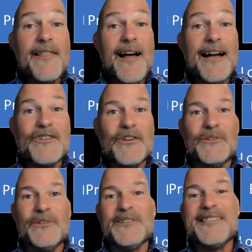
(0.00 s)

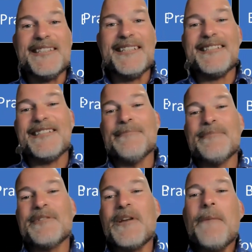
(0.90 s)
theological
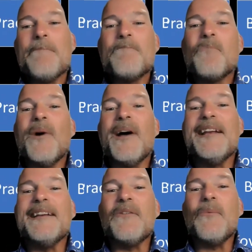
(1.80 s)
systems
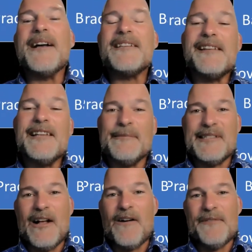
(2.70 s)
when Wesley
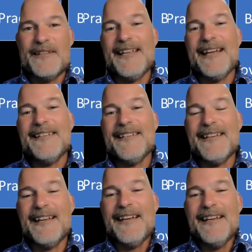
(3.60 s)
himself
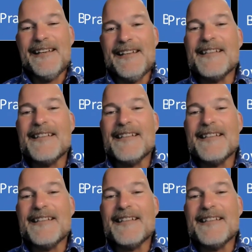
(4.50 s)
intended